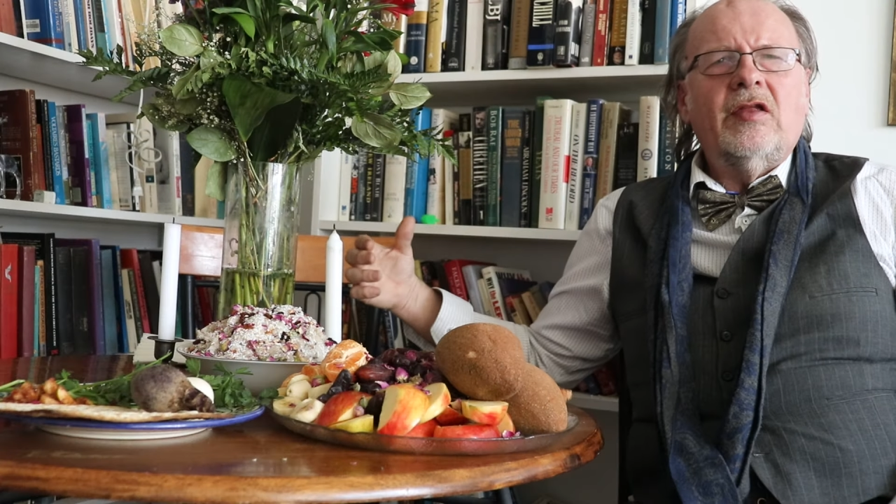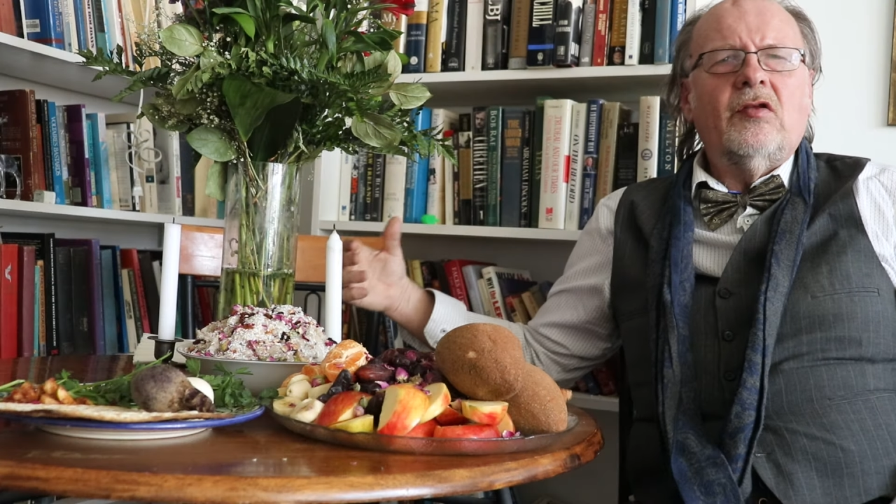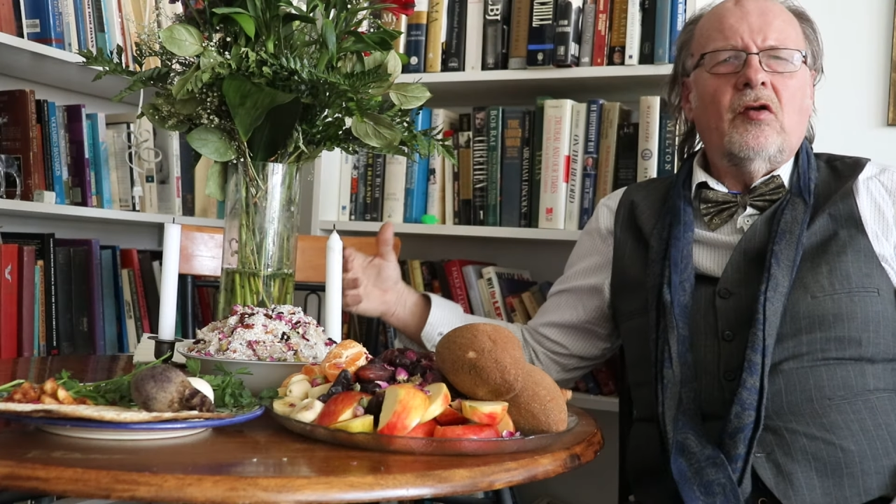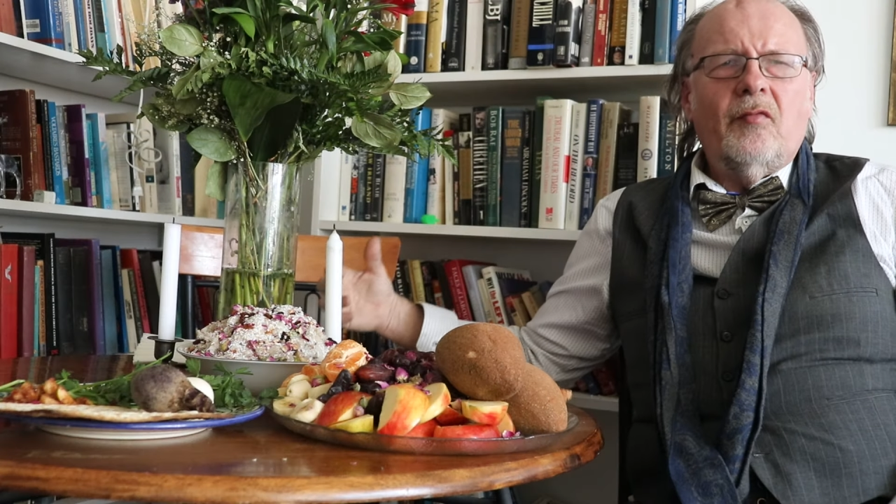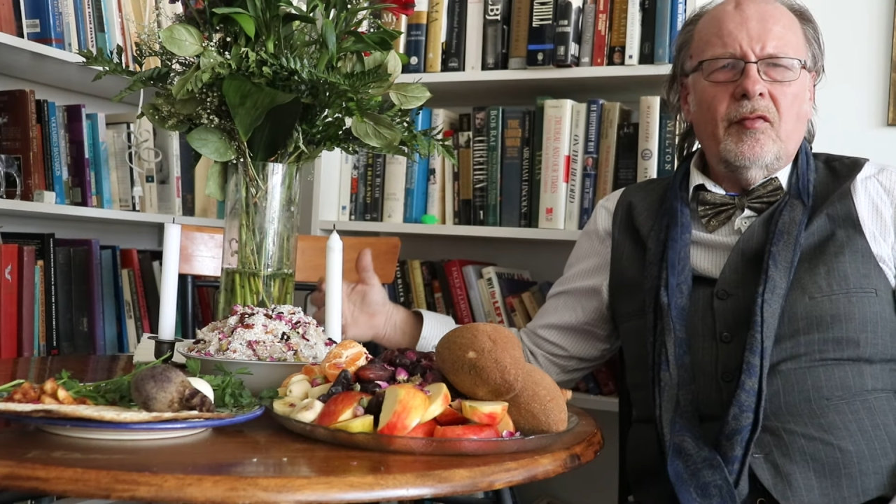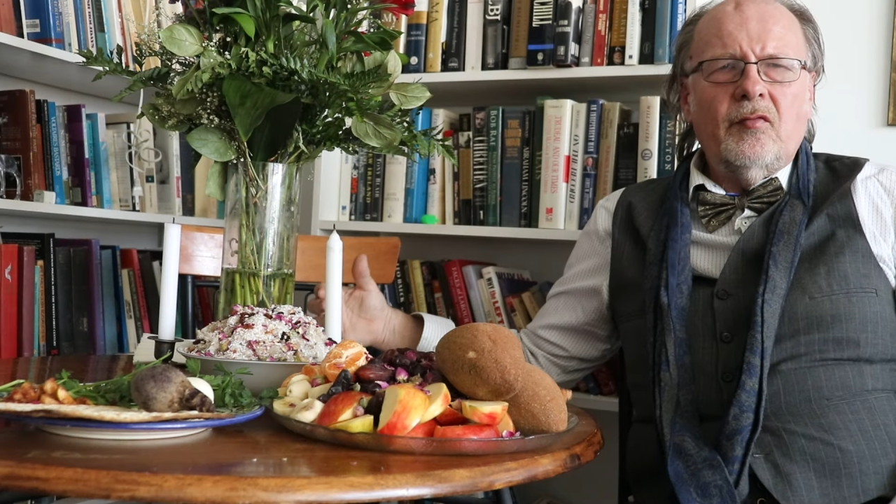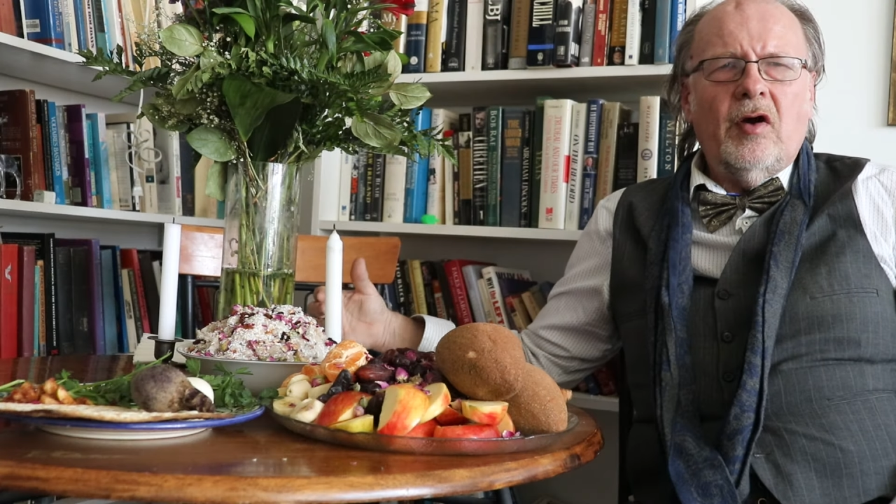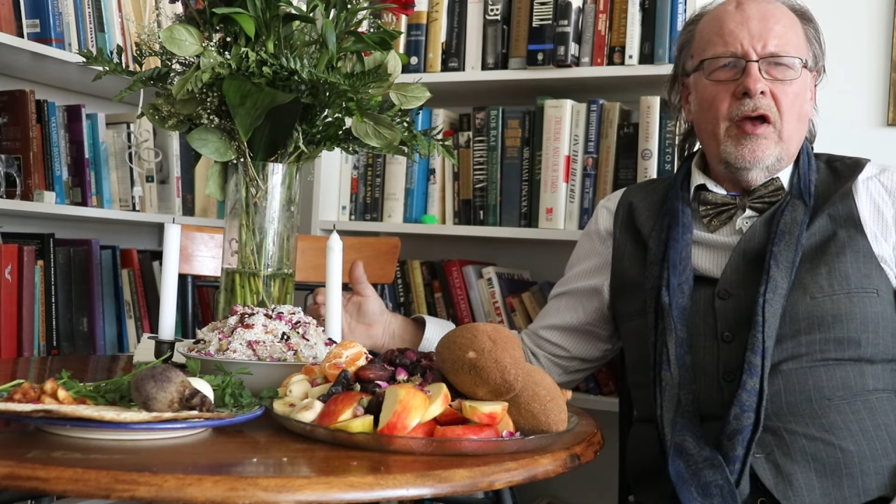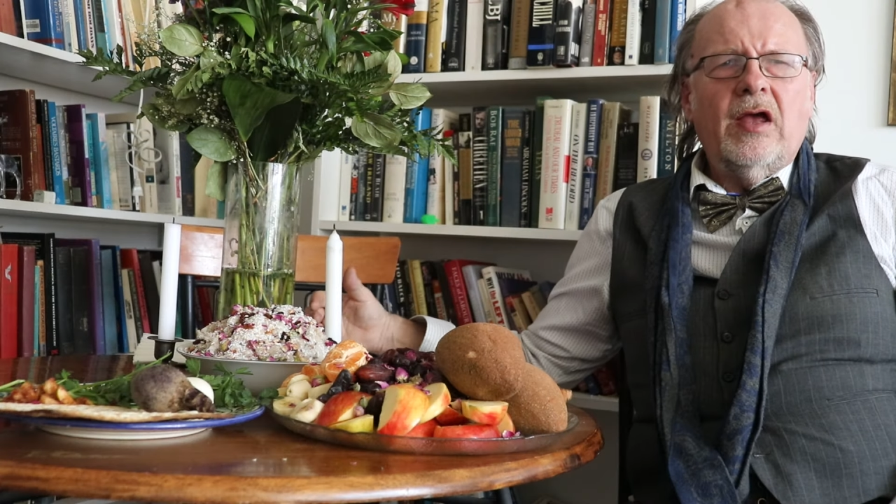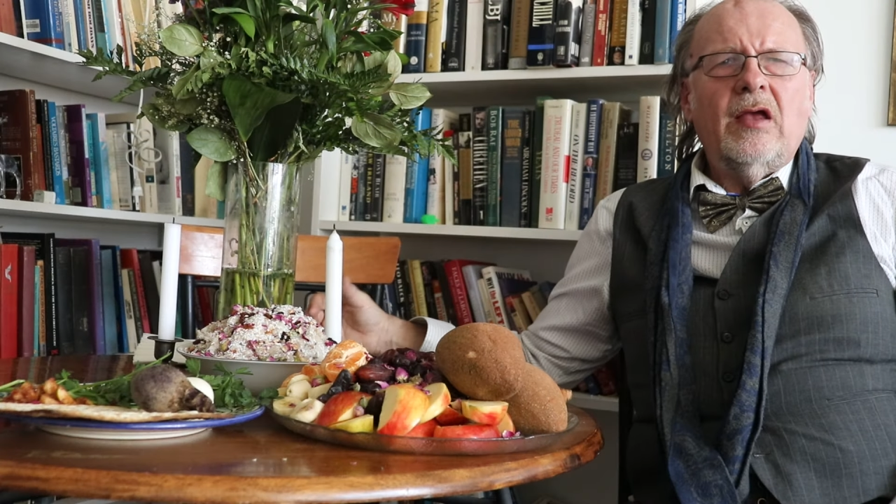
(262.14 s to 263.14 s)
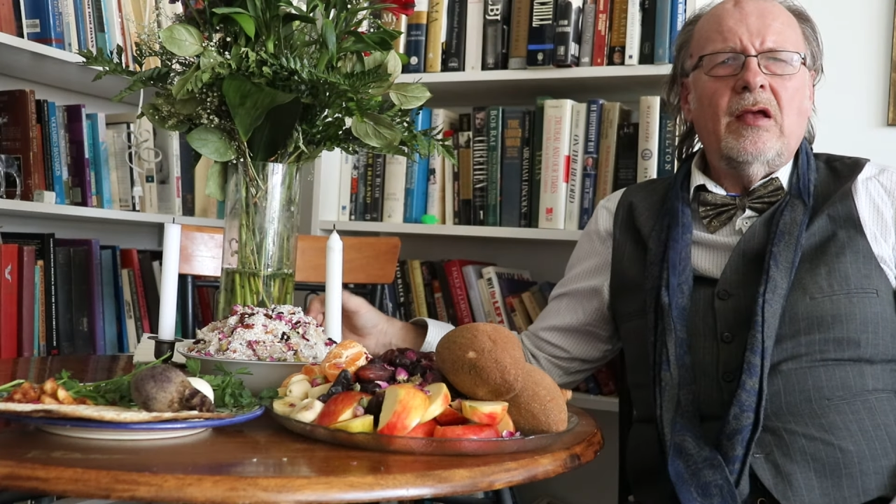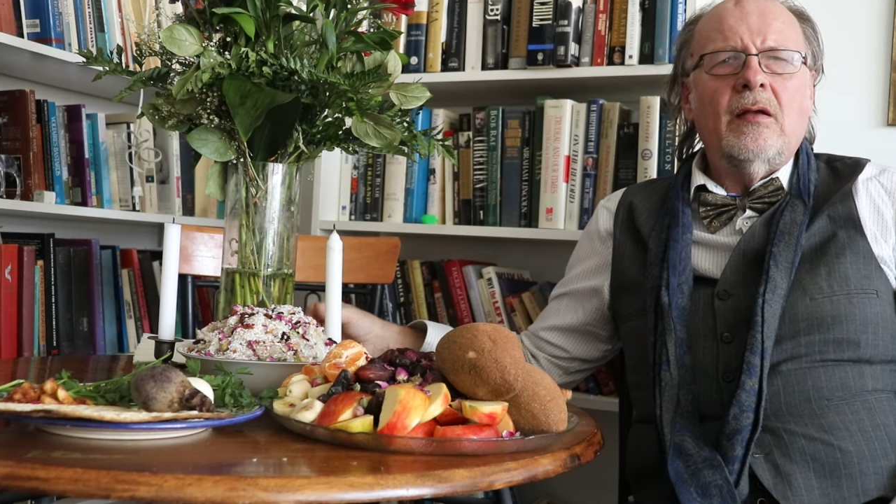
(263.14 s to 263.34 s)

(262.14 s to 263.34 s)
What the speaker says: in an open way.